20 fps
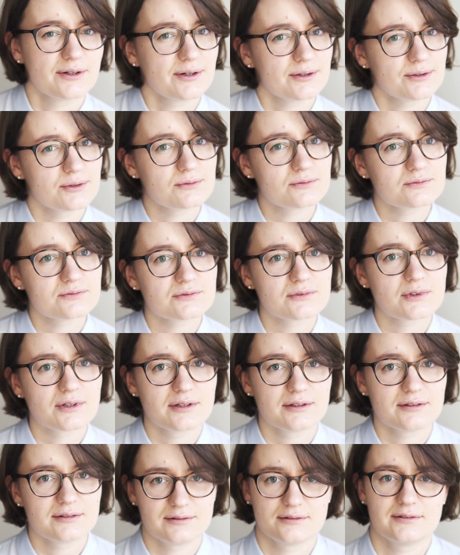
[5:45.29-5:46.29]
oh,
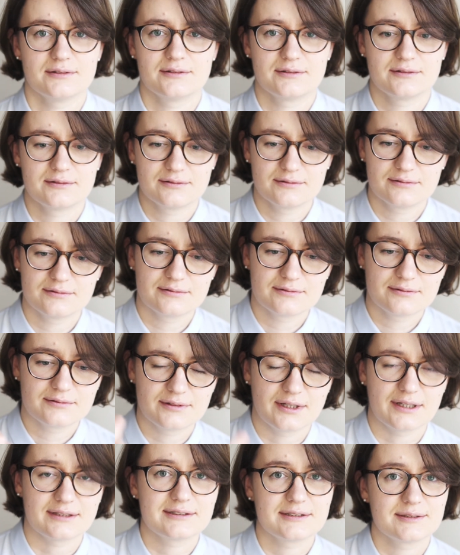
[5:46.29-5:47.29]

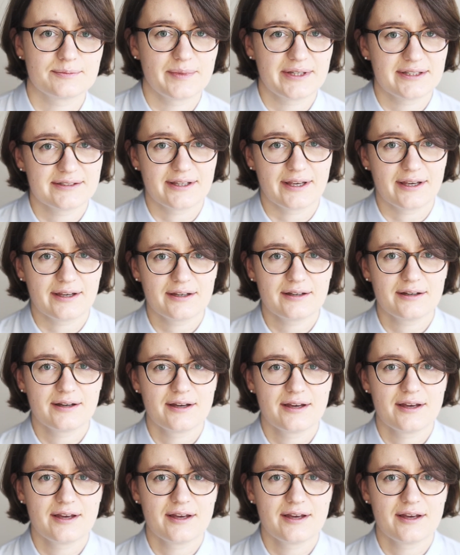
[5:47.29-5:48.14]
that's missing.